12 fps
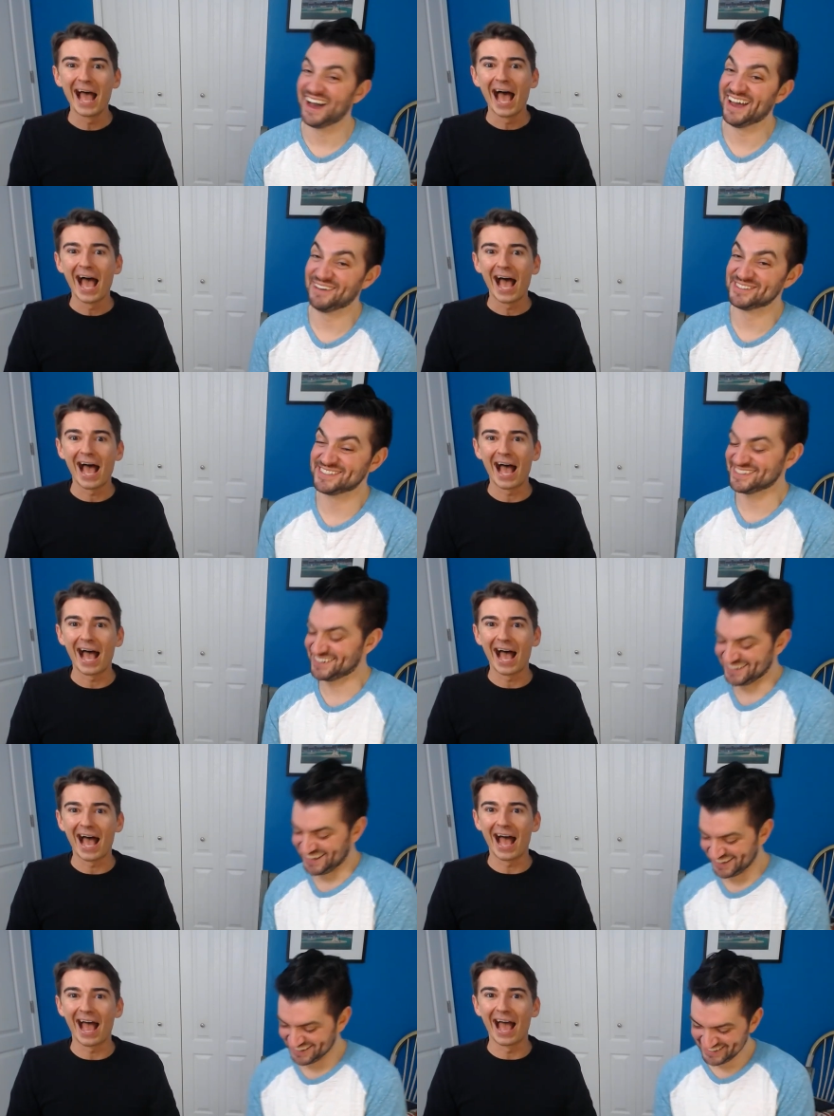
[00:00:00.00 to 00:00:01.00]
Speaker 1: I haven't seen it
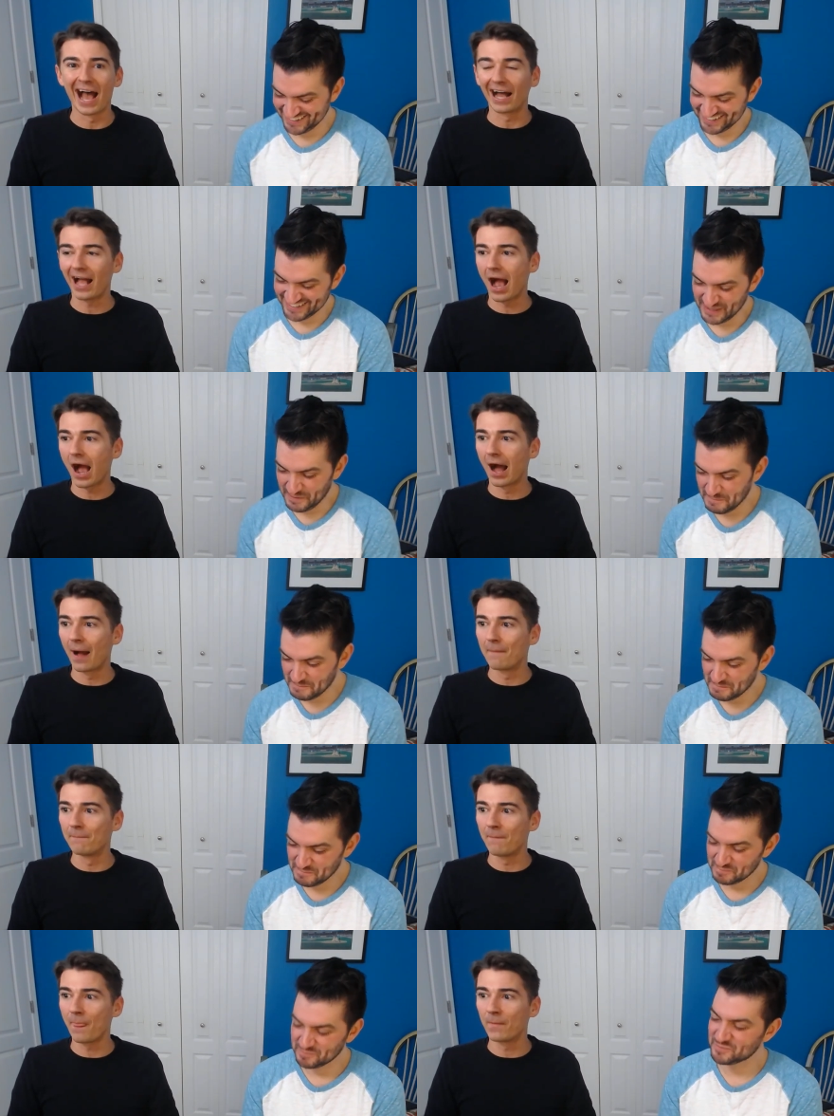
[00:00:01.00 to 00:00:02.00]
yet. Yeah.
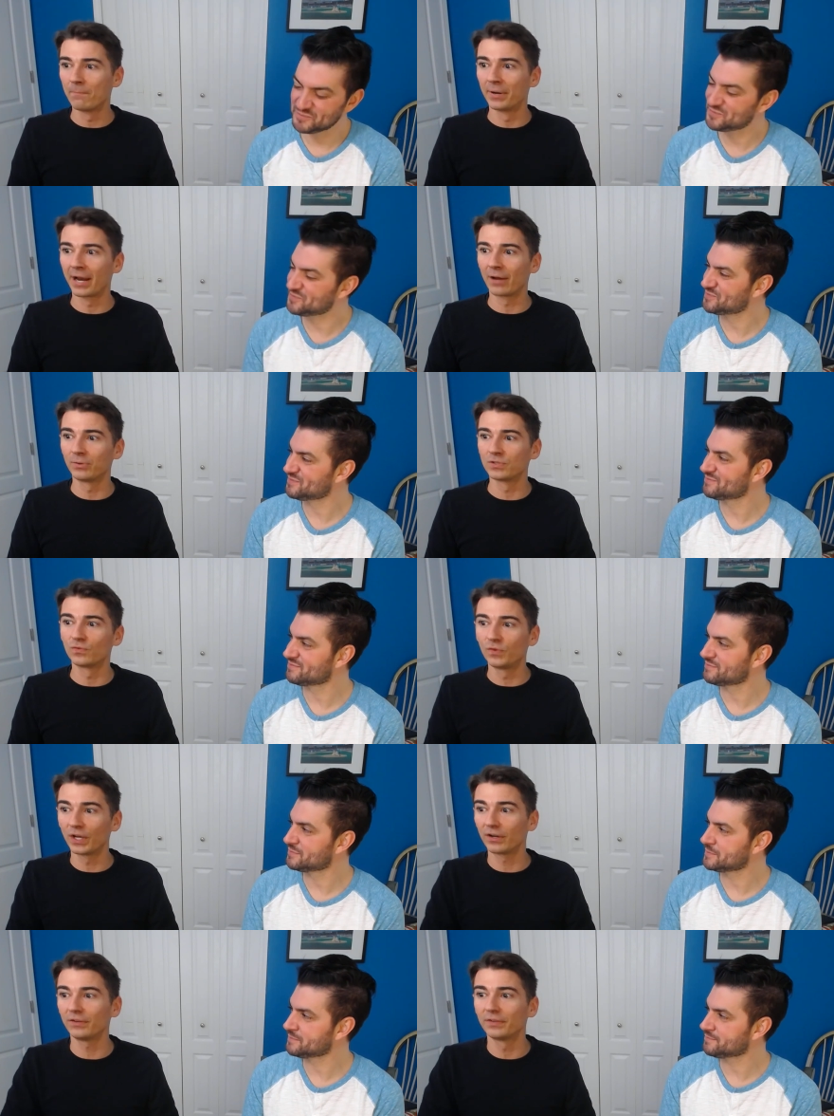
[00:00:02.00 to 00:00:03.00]
Um, but I was
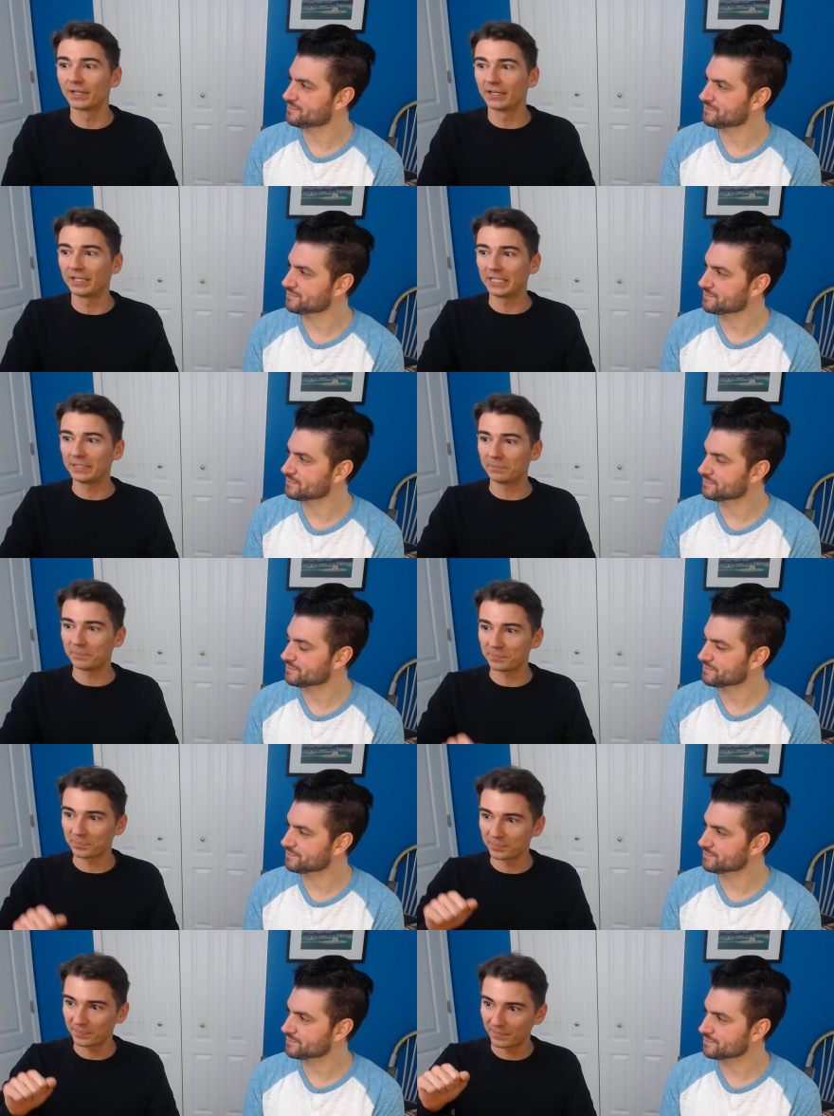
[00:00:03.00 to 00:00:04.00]
very, very
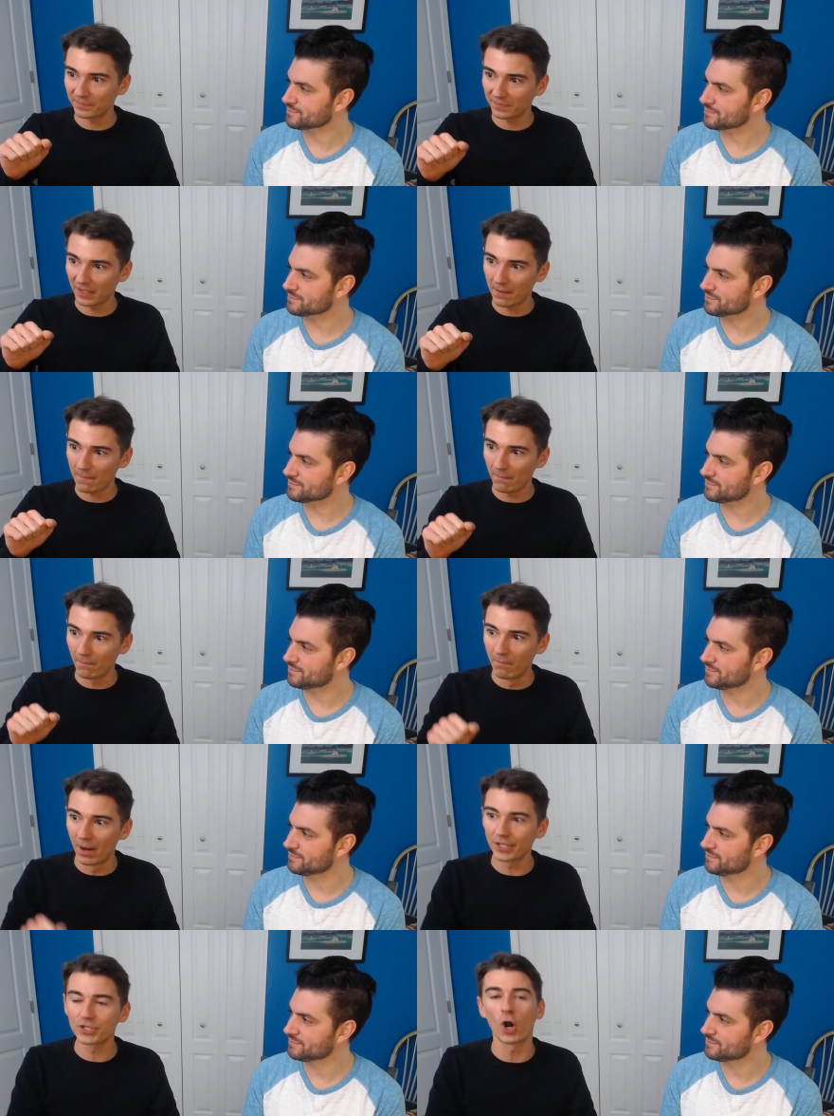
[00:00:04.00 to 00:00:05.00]

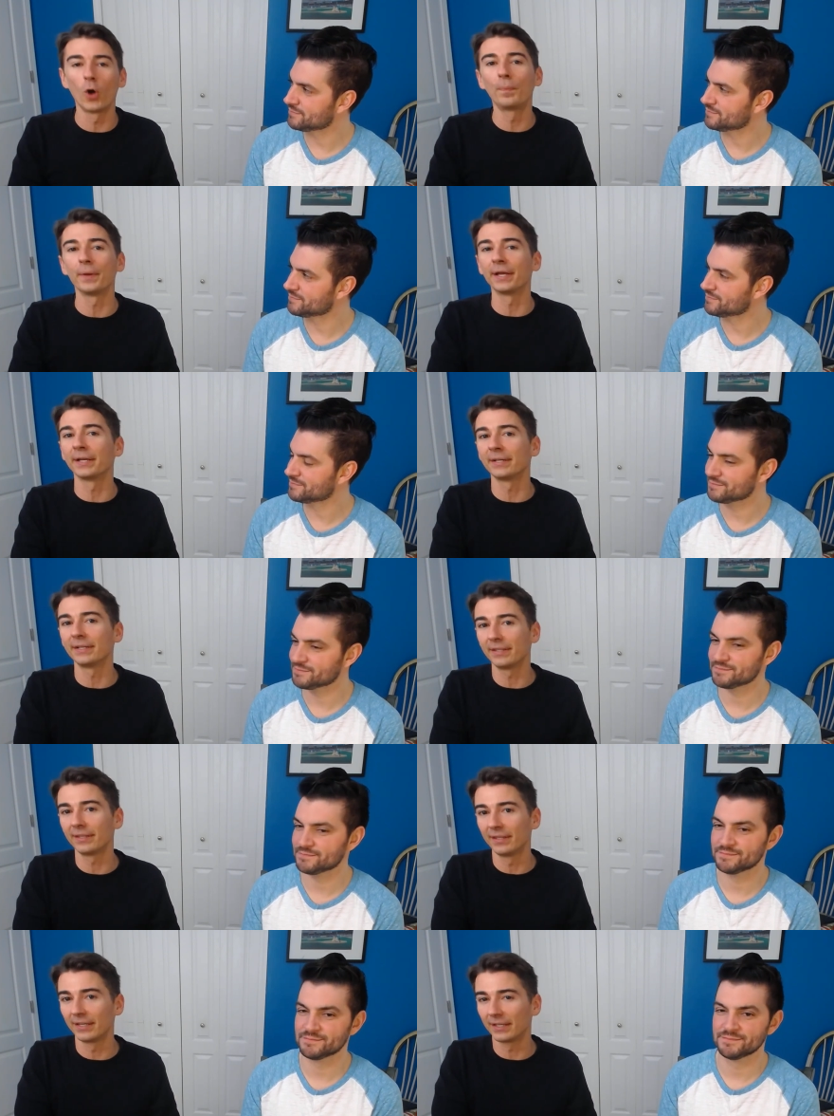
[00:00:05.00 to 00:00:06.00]
much hoping
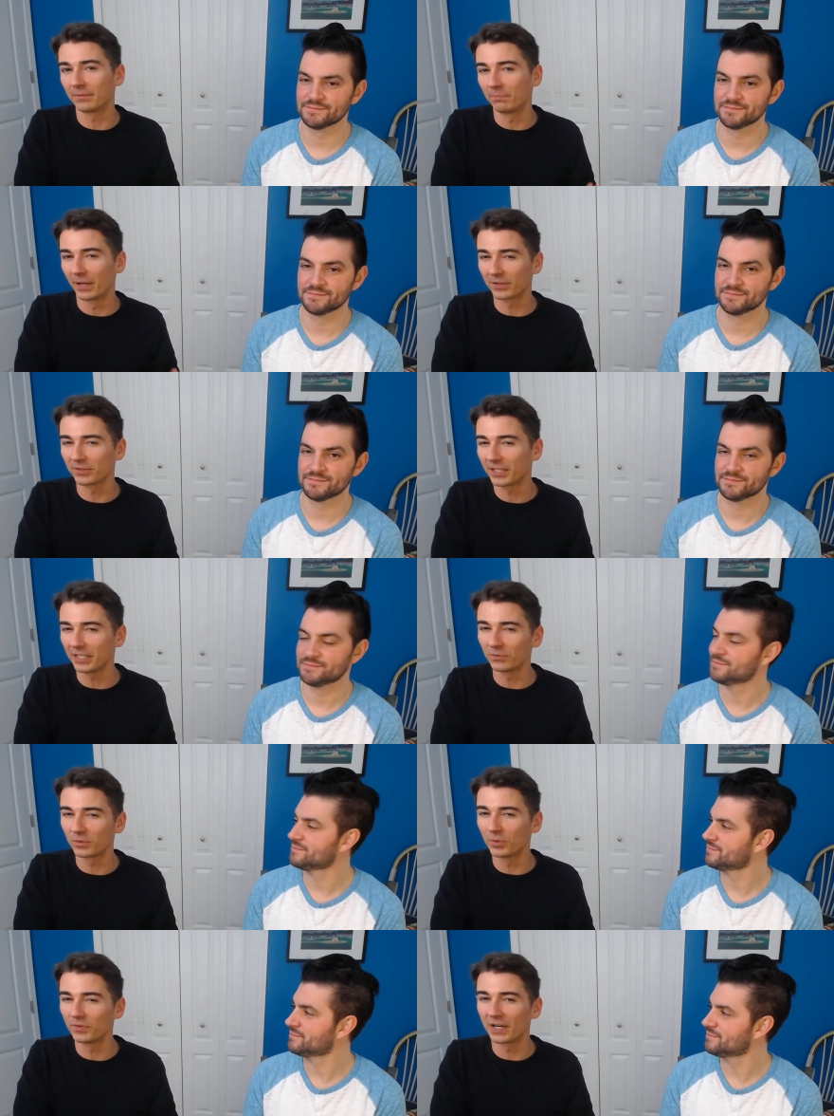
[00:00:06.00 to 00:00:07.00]
that Michael Keaton
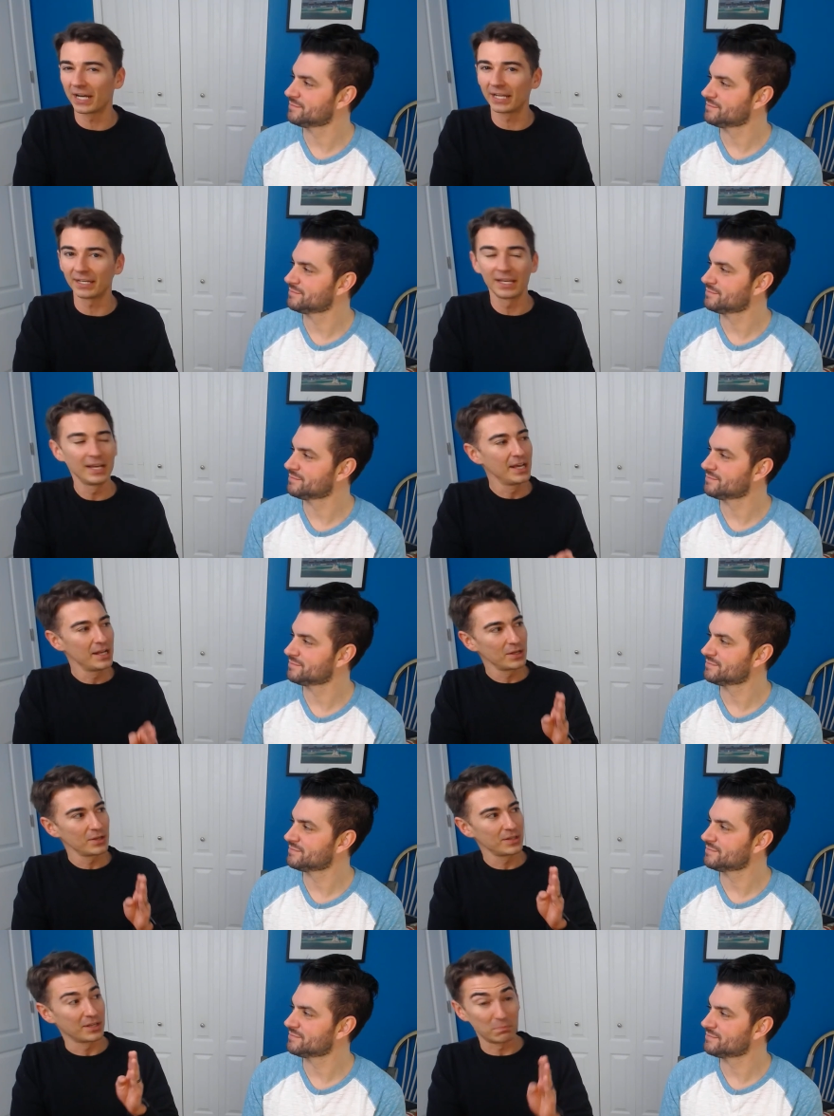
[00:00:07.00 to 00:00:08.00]
would move on.
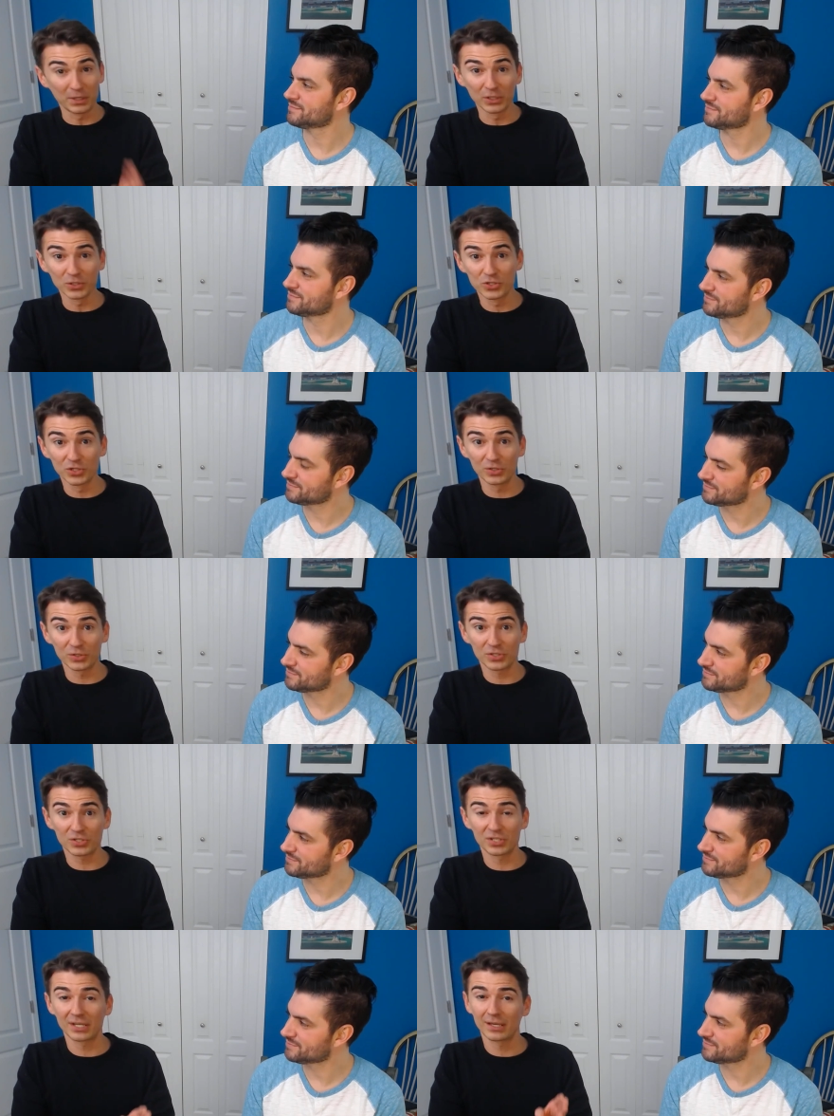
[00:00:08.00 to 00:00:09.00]
He had Beetlejuice,